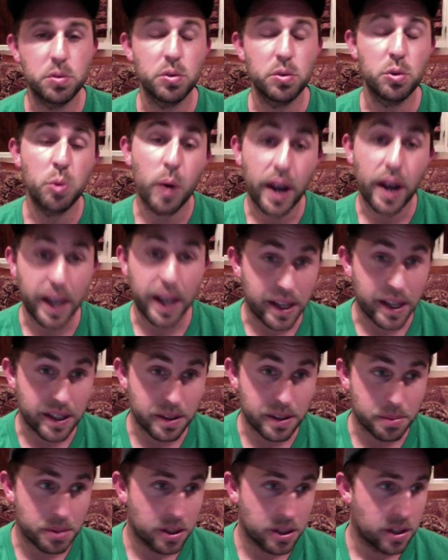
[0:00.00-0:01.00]
who I
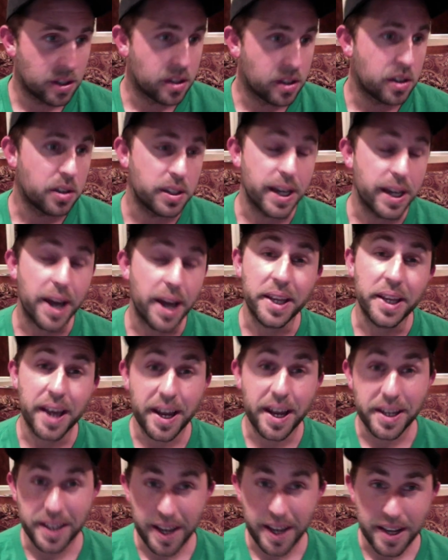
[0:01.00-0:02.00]
am, yada,
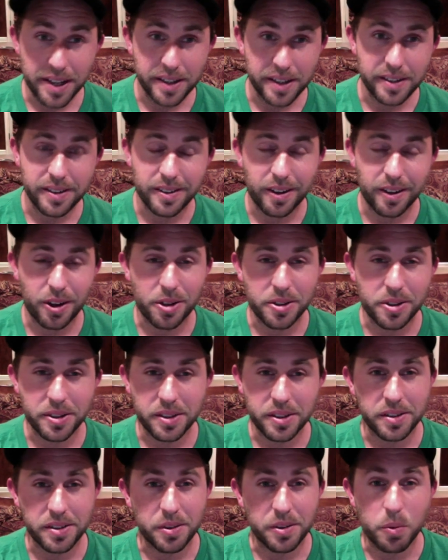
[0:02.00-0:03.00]
yada, yada, all
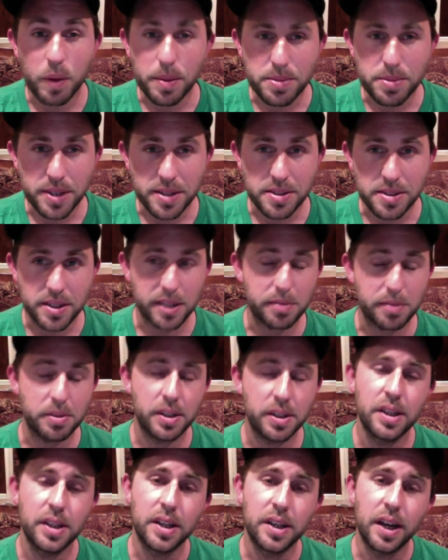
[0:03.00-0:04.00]
the, the website stuff.
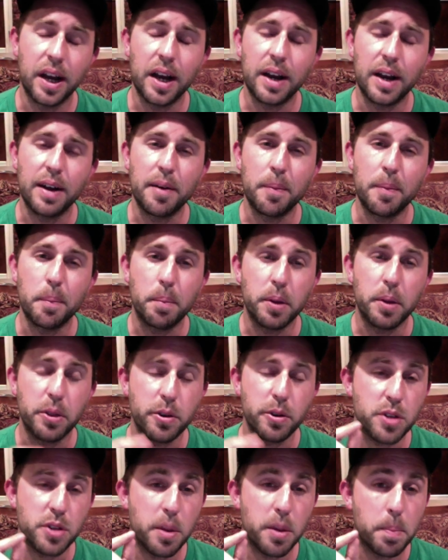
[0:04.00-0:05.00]
Um, but
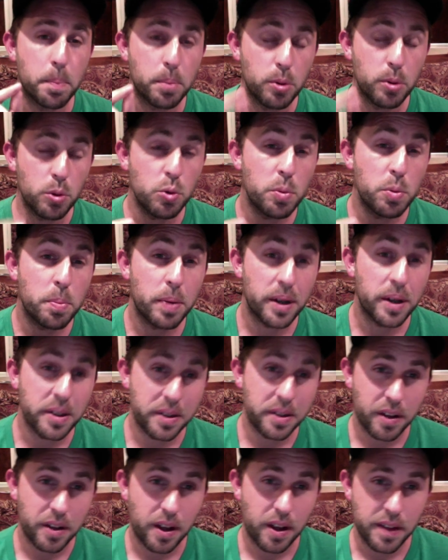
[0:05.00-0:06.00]
there's a blue
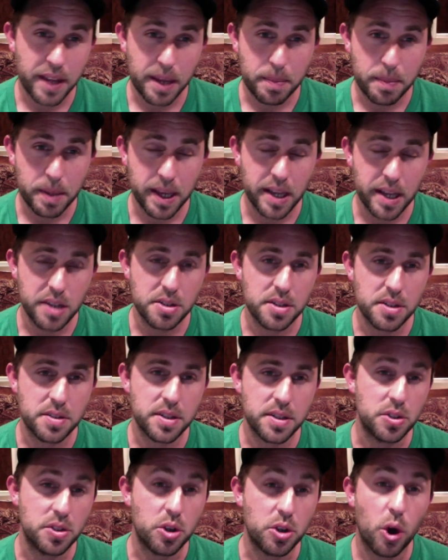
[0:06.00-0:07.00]
button on that page. It
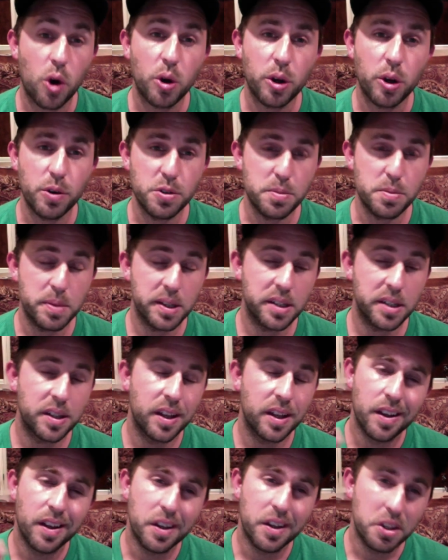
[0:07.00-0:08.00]
says call Coach Ben.
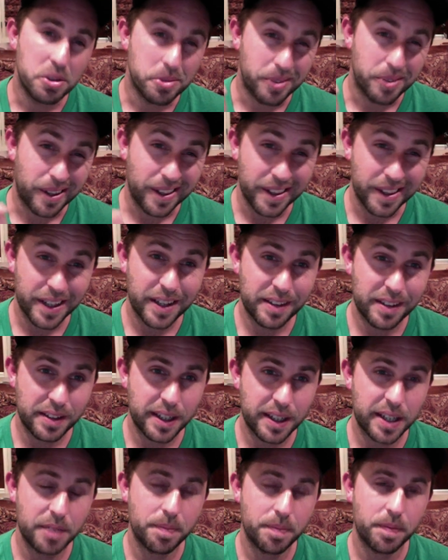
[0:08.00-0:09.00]
You can click on
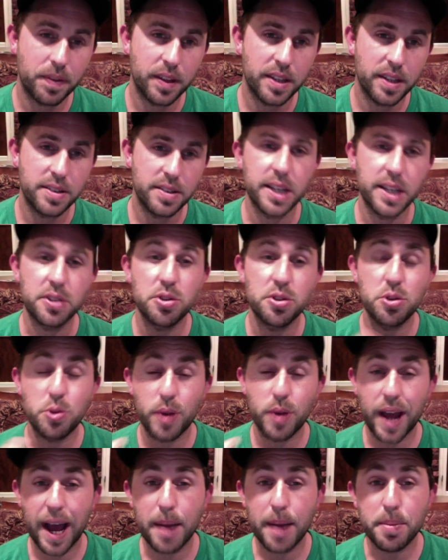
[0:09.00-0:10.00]
that. It takes you to
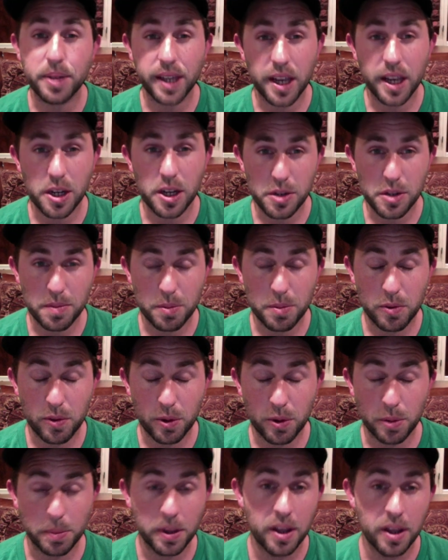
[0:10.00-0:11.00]
an application
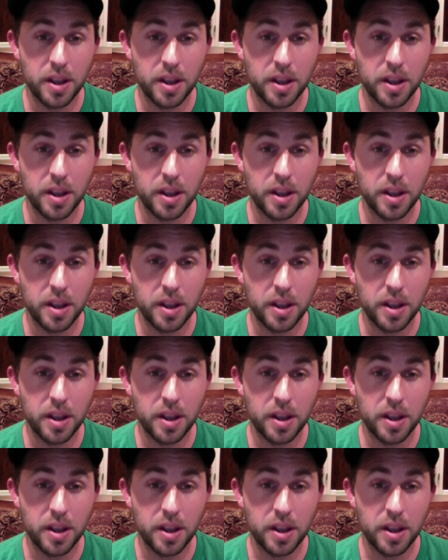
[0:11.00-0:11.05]
form.